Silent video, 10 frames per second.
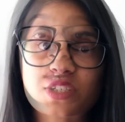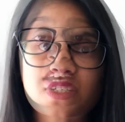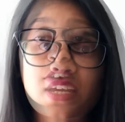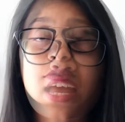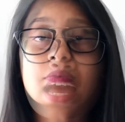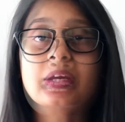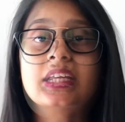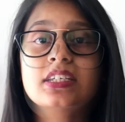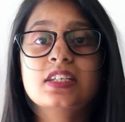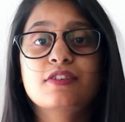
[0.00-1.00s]
Speaking of the
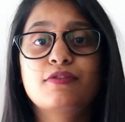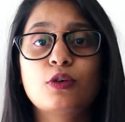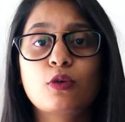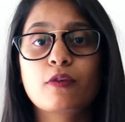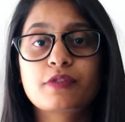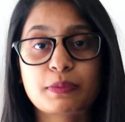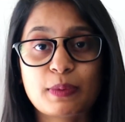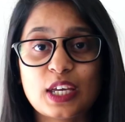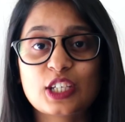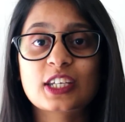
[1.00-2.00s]
maintaining flow of
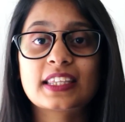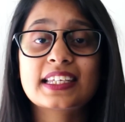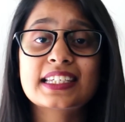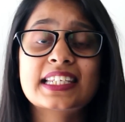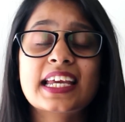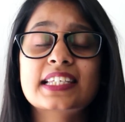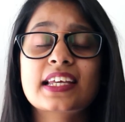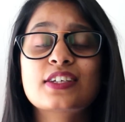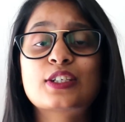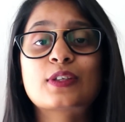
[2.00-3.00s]
speech, this takes
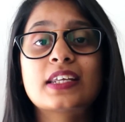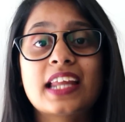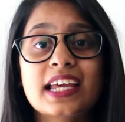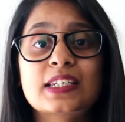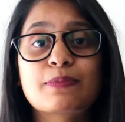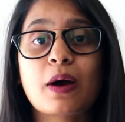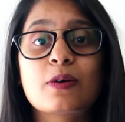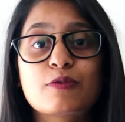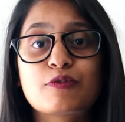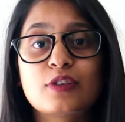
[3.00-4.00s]
us to the next
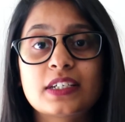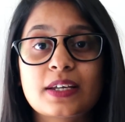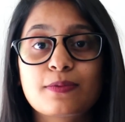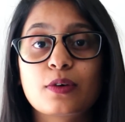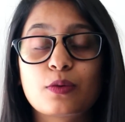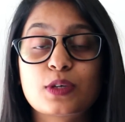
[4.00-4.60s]
powerful tip,